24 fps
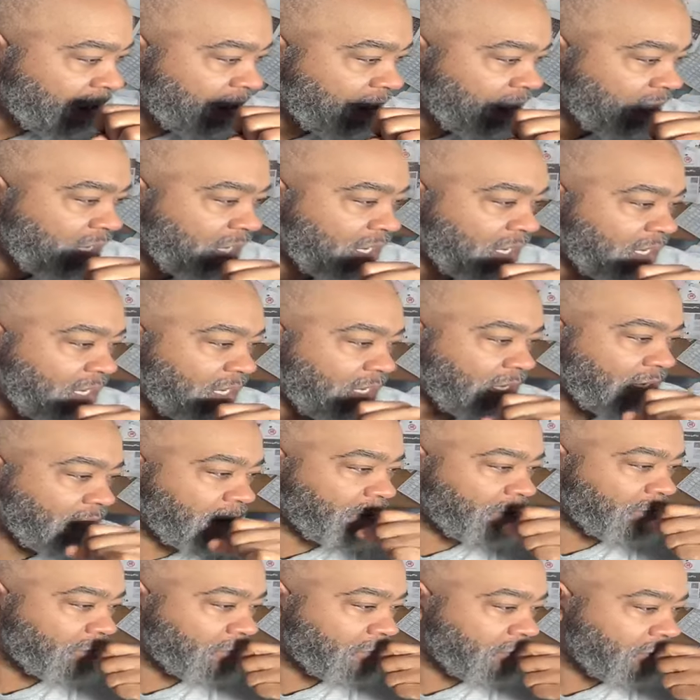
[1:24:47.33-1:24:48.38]
um,
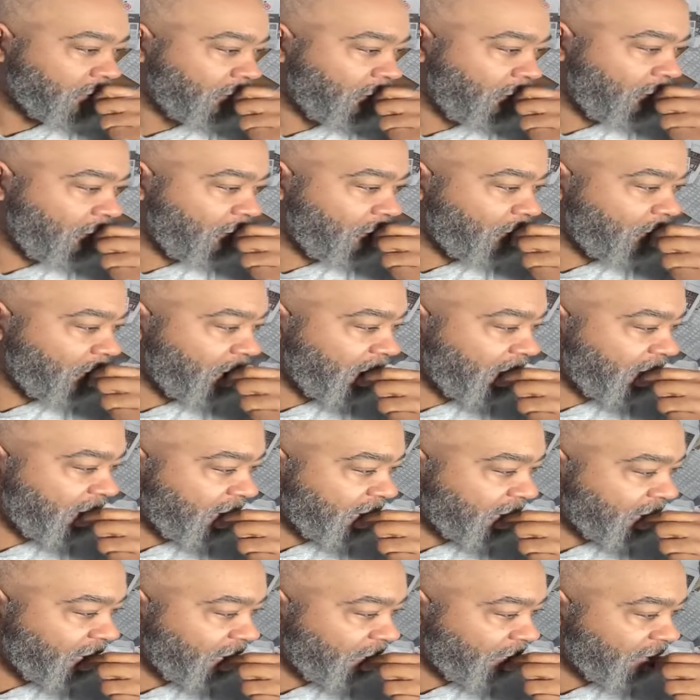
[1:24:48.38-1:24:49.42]
on Monday
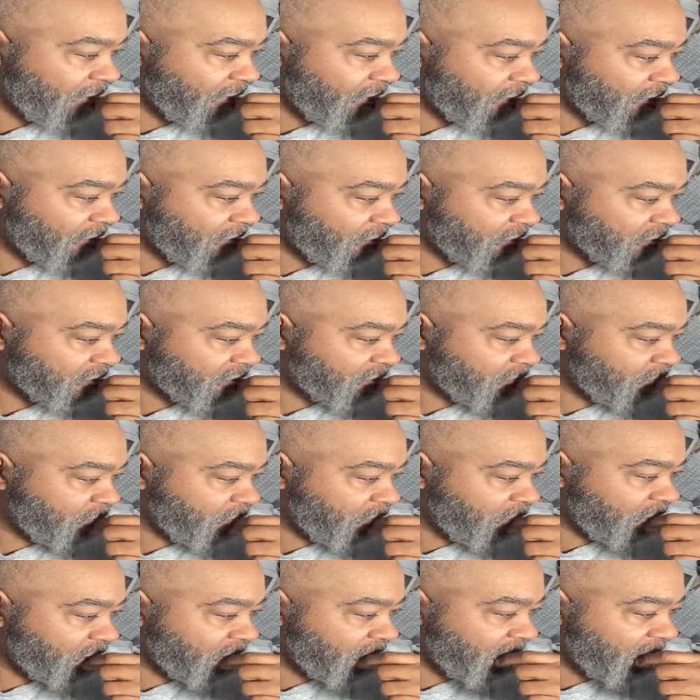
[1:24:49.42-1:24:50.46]
coming up goes
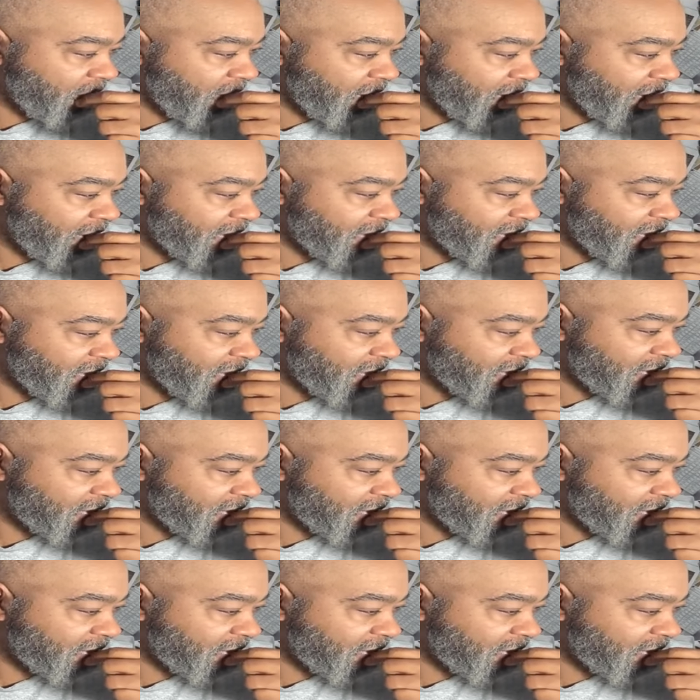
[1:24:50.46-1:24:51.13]
smoothly and that she is